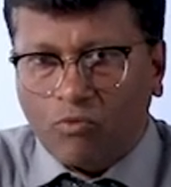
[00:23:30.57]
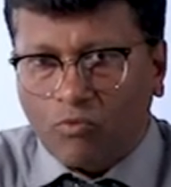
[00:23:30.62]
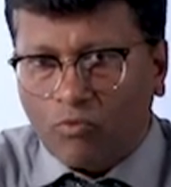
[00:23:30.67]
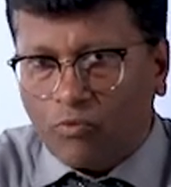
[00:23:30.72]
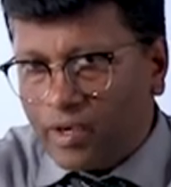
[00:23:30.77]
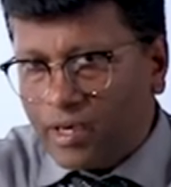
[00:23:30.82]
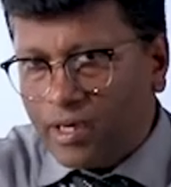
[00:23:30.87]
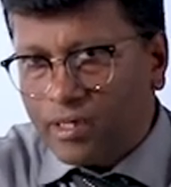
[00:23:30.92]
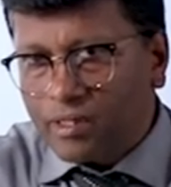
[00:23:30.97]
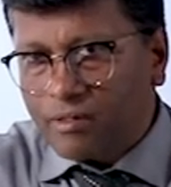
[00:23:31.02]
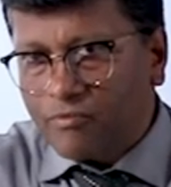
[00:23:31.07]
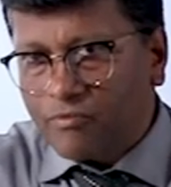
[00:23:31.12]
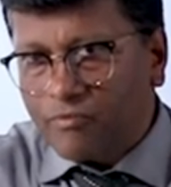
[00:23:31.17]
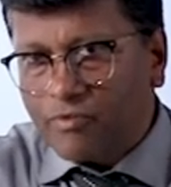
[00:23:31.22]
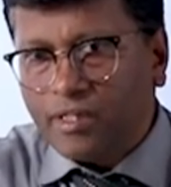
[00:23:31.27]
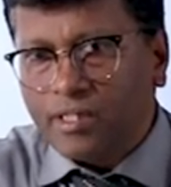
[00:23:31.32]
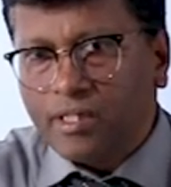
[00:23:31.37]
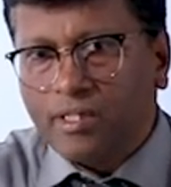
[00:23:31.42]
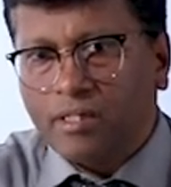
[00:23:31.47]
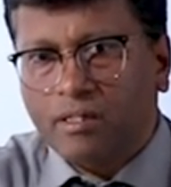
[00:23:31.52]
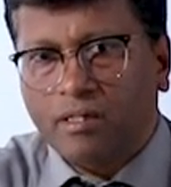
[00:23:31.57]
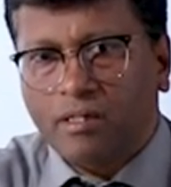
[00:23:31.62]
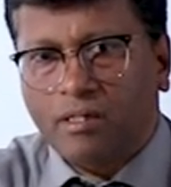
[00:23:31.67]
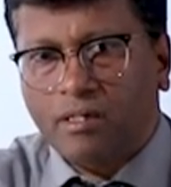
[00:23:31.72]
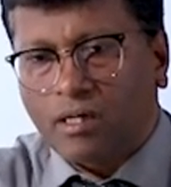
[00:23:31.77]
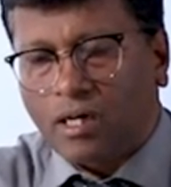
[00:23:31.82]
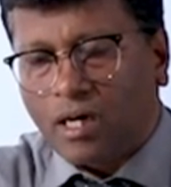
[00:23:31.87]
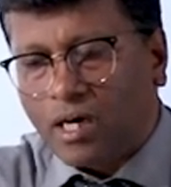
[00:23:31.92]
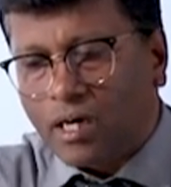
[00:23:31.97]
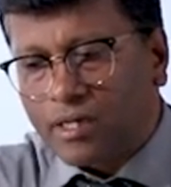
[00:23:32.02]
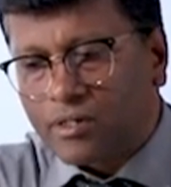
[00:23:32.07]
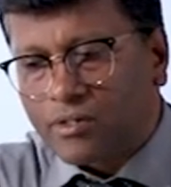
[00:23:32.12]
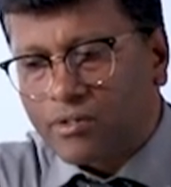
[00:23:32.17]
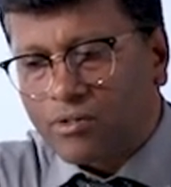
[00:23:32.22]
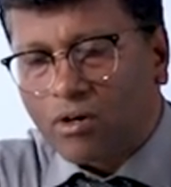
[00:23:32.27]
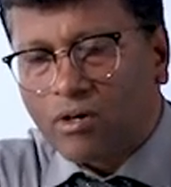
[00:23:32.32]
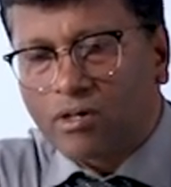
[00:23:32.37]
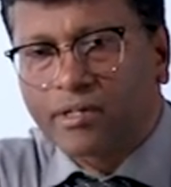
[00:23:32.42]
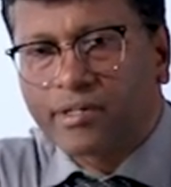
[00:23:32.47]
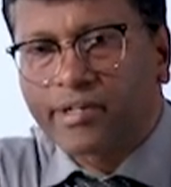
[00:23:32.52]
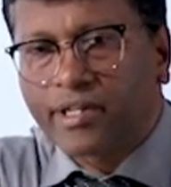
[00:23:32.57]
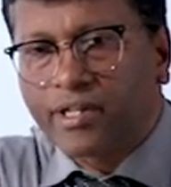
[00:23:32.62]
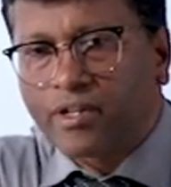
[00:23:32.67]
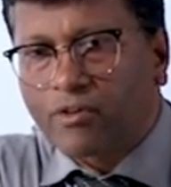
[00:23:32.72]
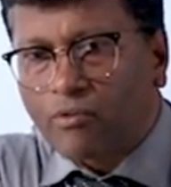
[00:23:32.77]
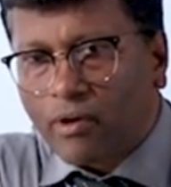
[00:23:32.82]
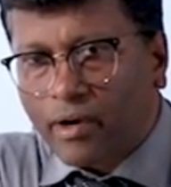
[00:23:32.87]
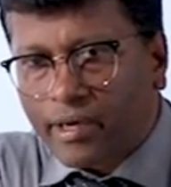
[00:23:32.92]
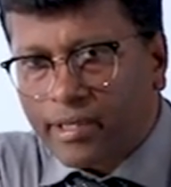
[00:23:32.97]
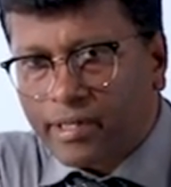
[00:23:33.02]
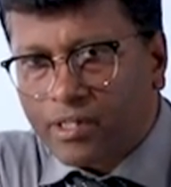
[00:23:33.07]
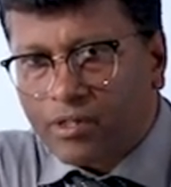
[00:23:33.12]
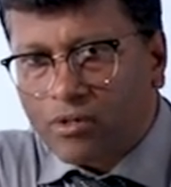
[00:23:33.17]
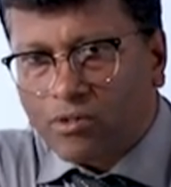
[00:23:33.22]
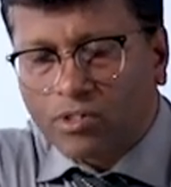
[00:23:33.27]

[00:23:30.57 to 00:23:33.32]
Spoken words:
where we are not requiring,